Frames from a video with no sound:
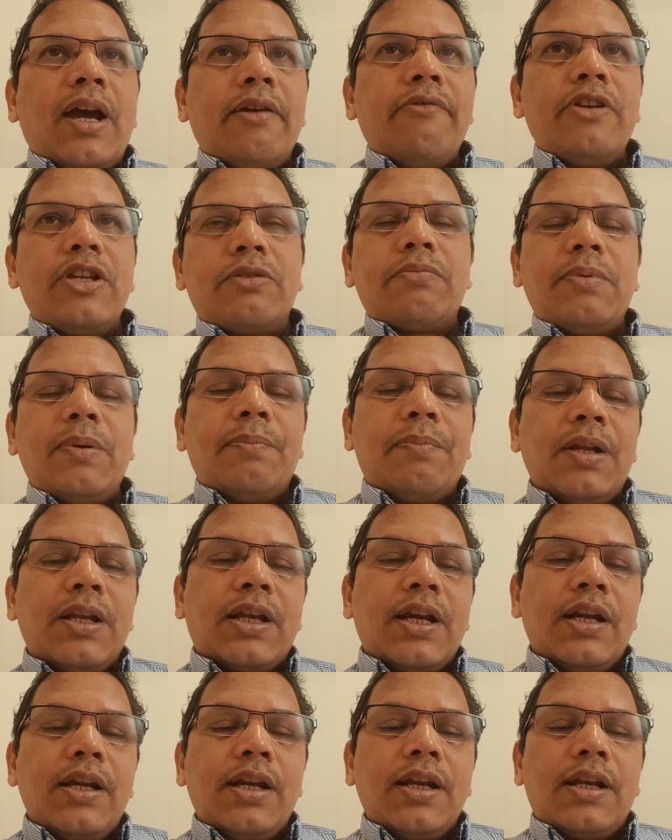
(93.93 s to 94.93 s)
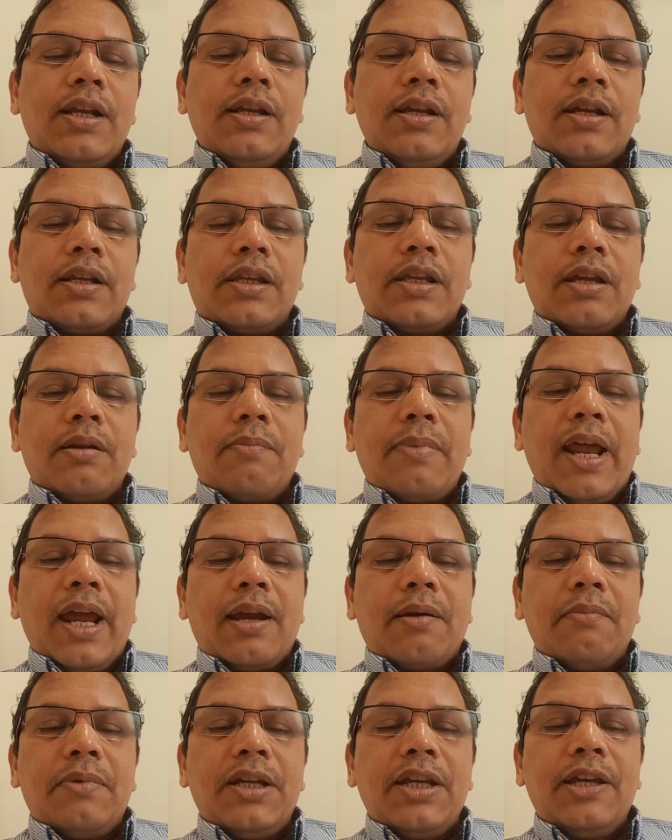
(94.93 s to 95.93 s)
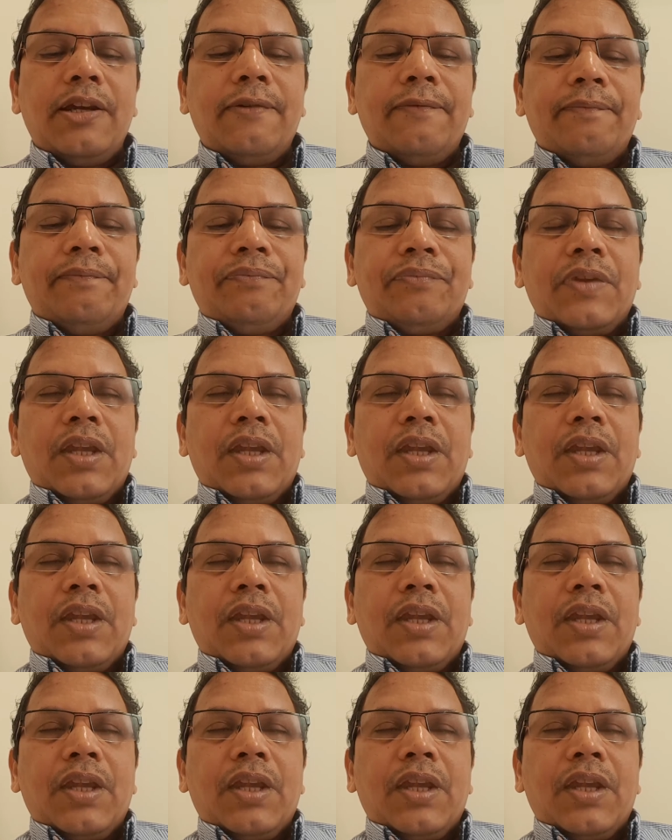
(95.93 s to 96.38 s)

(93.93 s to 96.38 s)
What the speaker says: by which people can declare their black money,